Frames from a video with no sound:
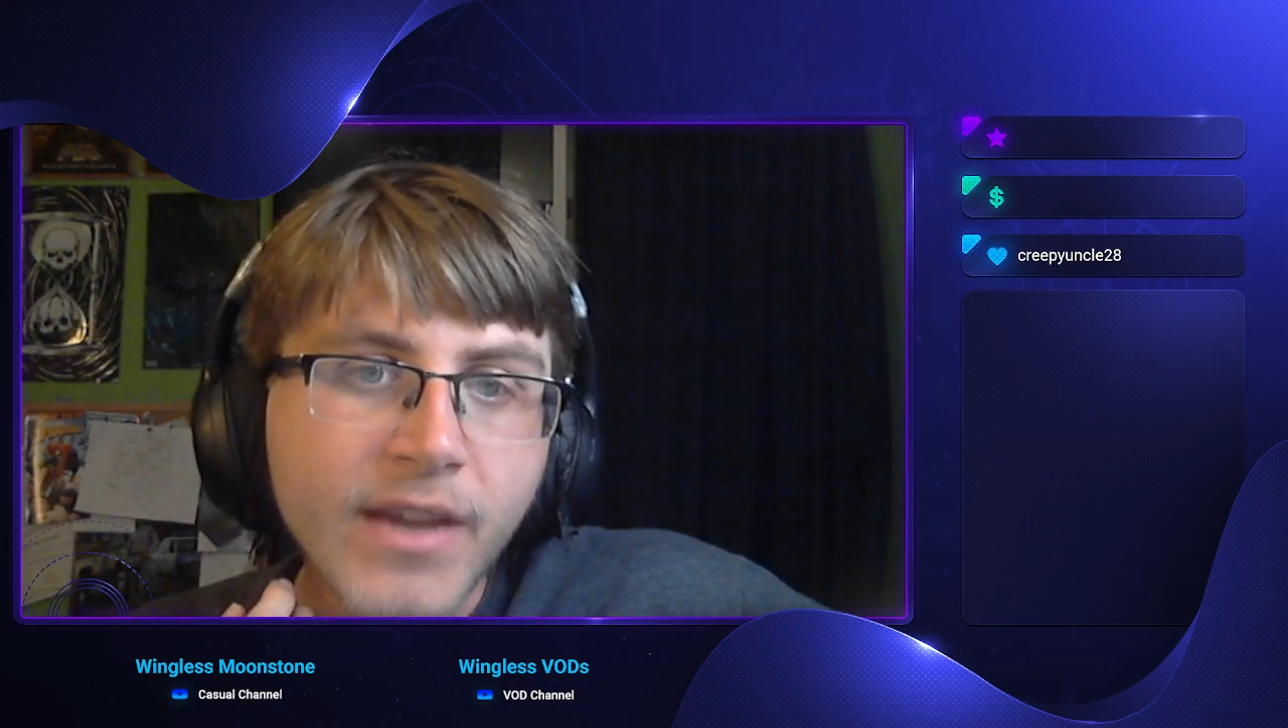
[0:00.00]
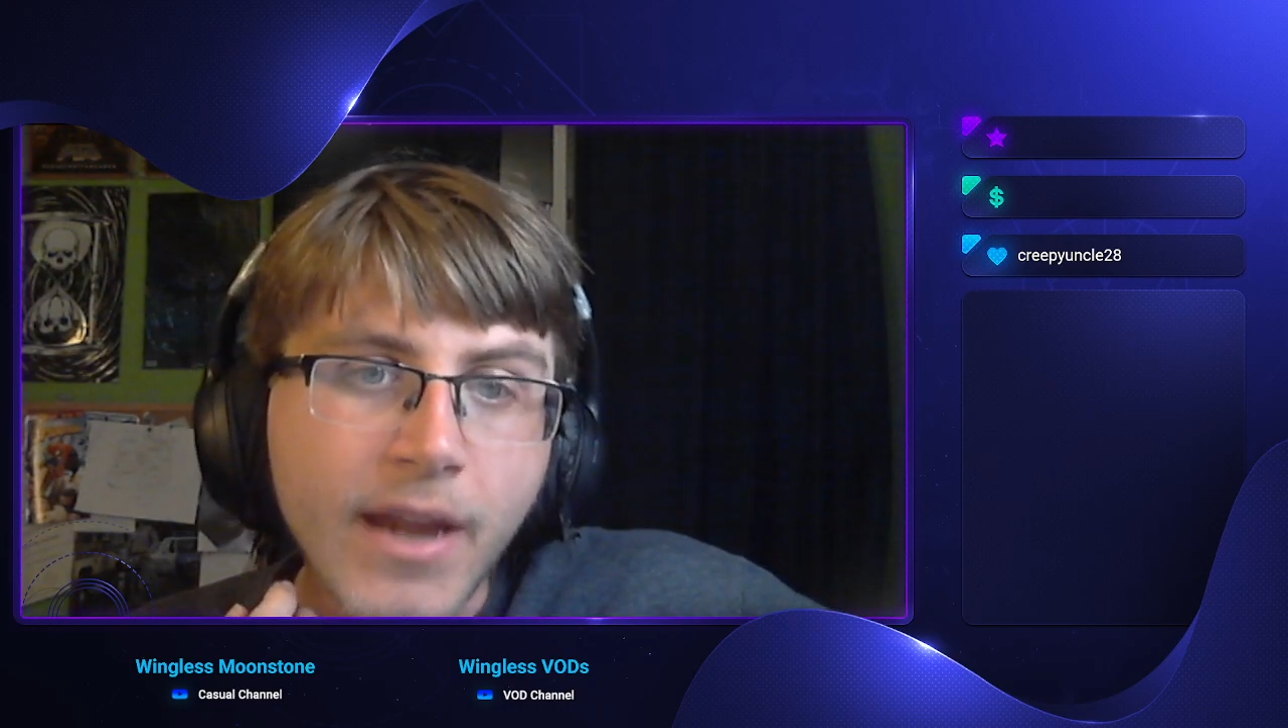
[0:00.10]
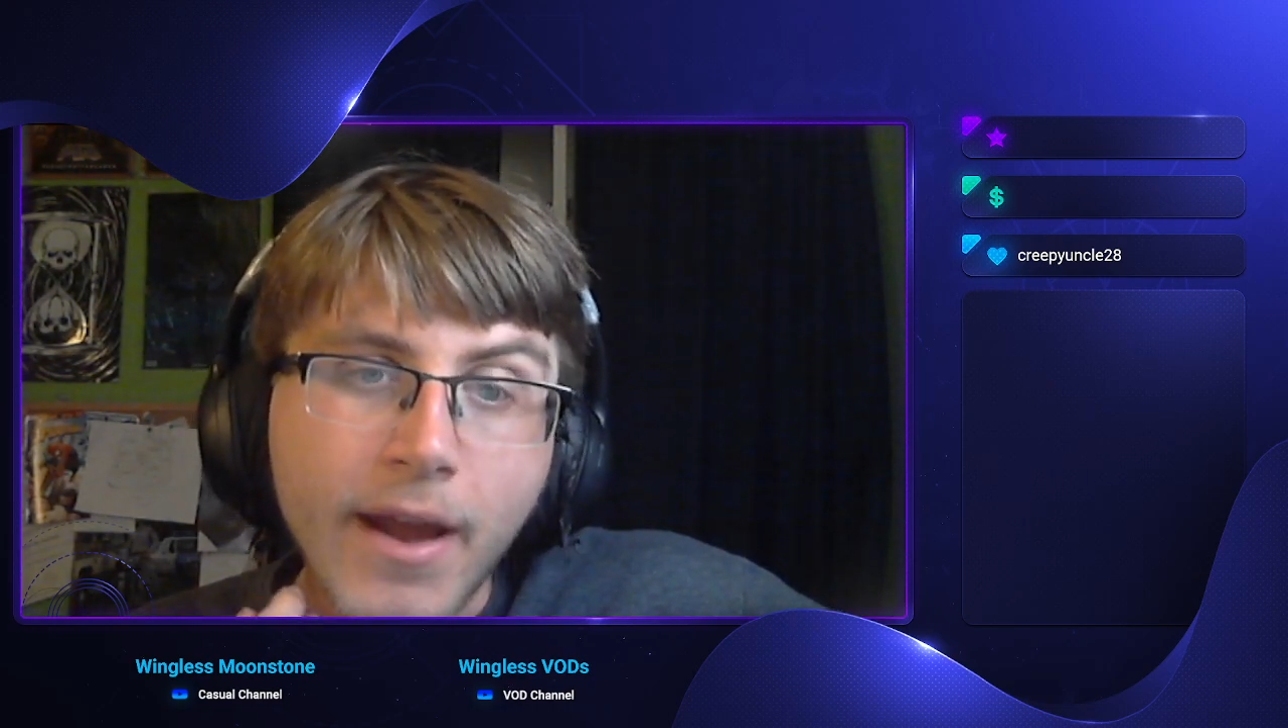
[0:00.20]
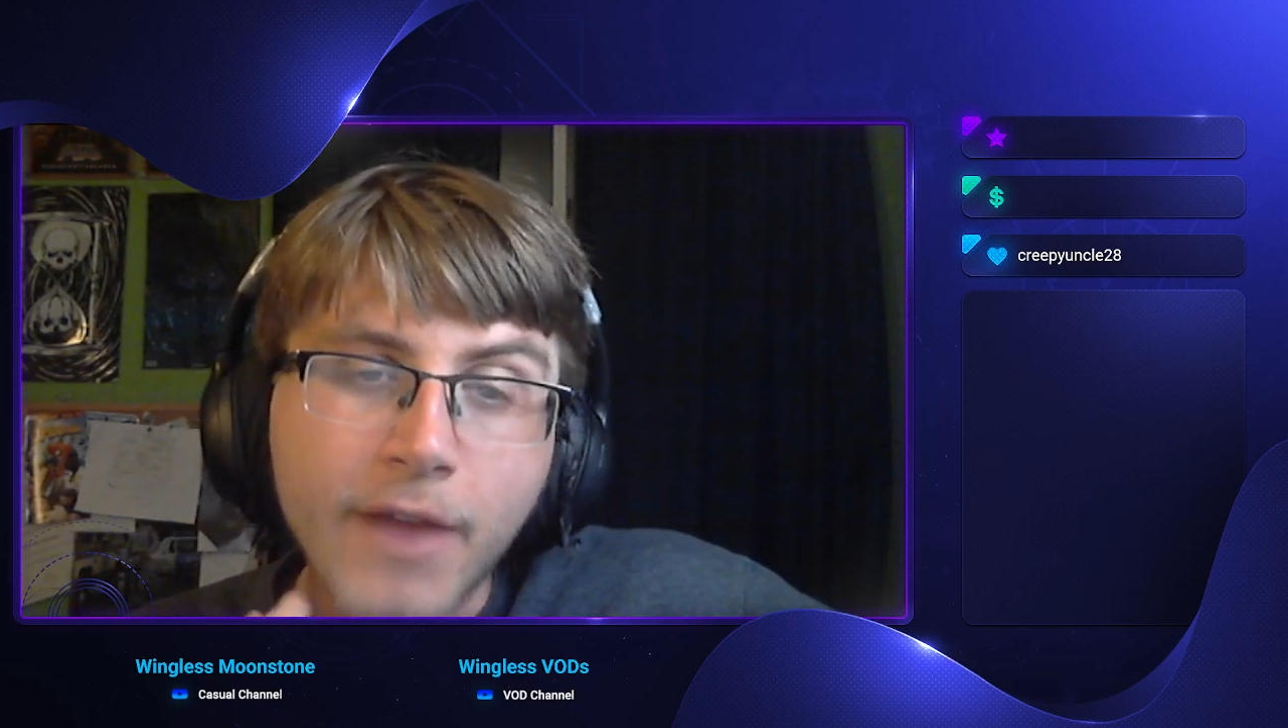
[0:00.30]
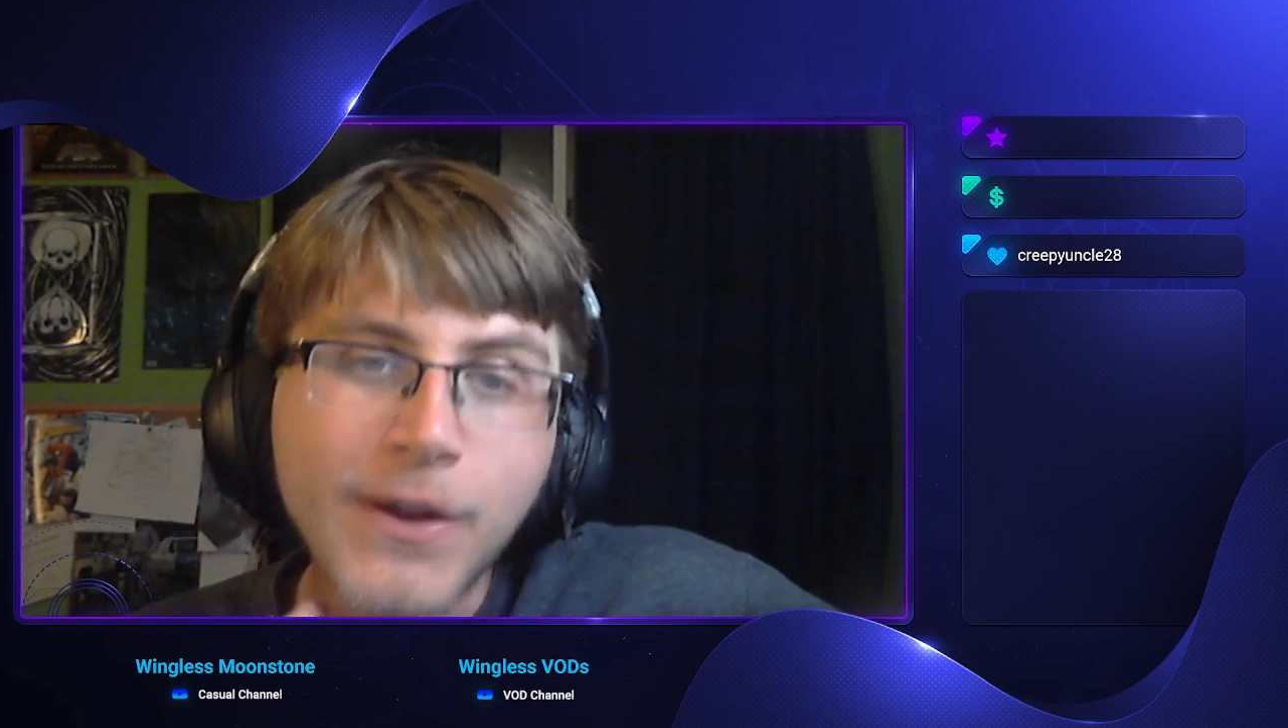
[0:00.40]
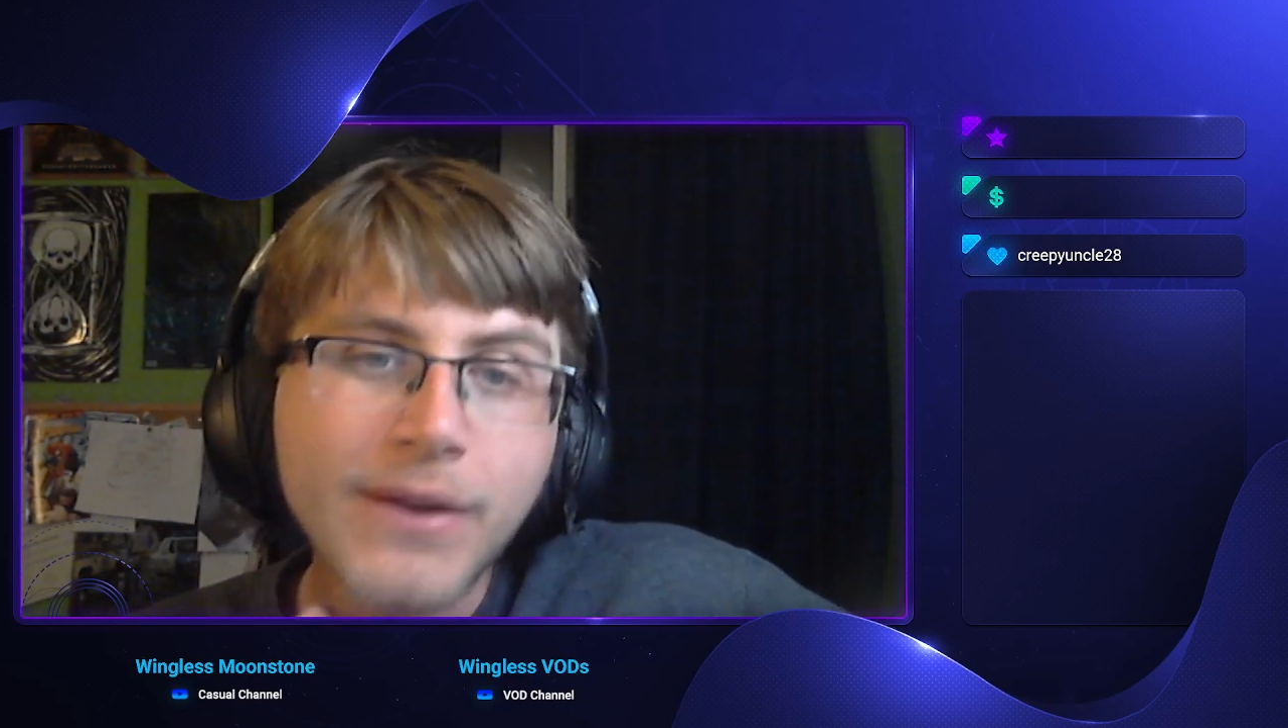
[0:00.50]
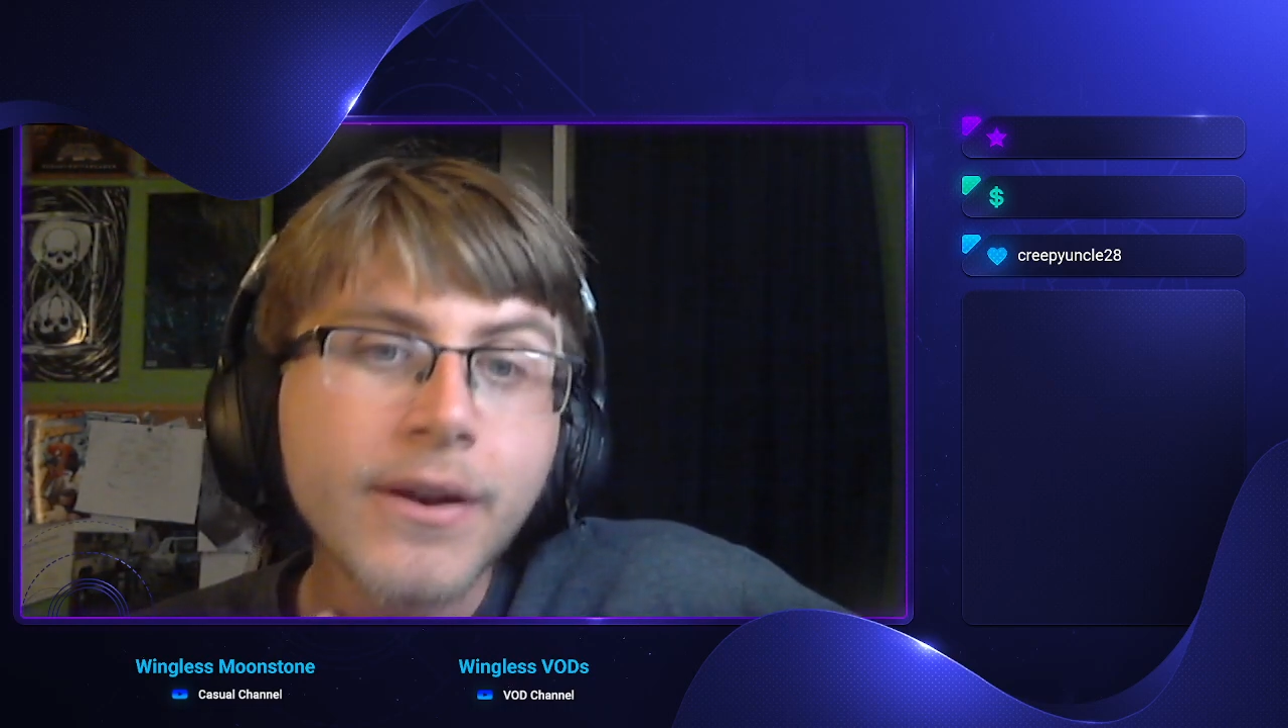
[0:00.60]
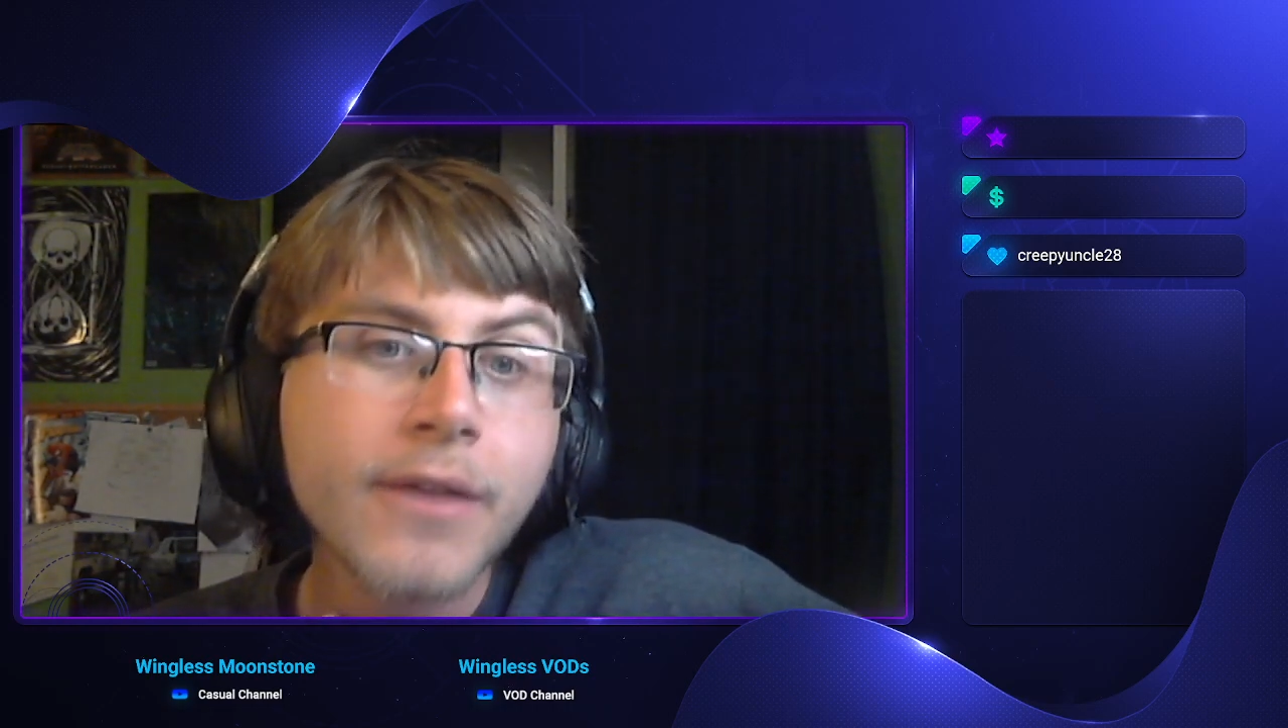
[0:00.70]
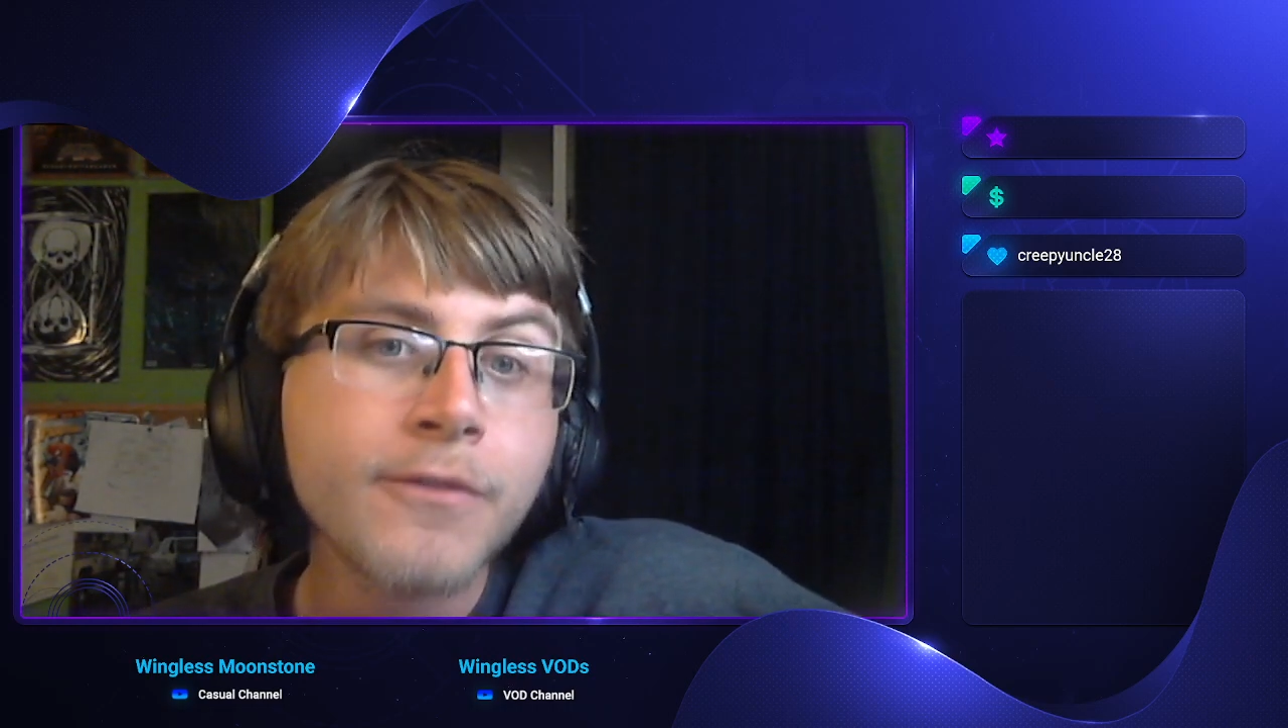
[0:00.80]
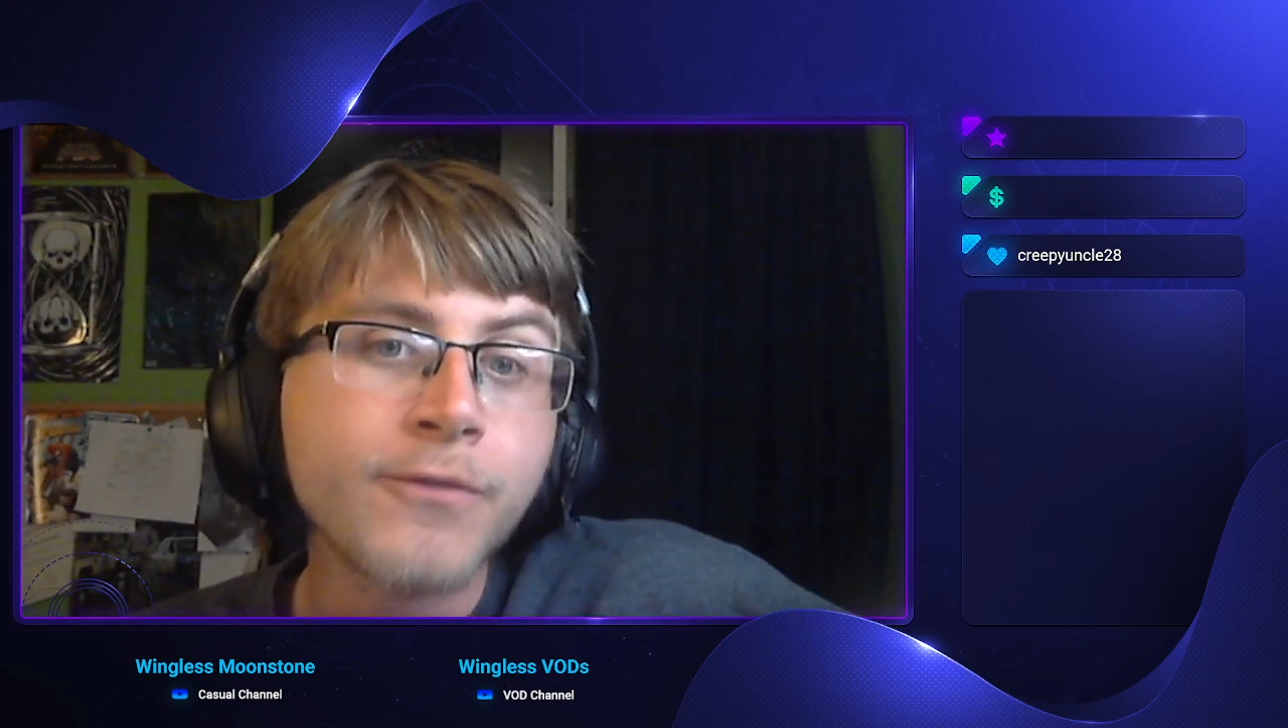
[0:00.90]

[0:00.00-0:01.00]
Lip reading: I found another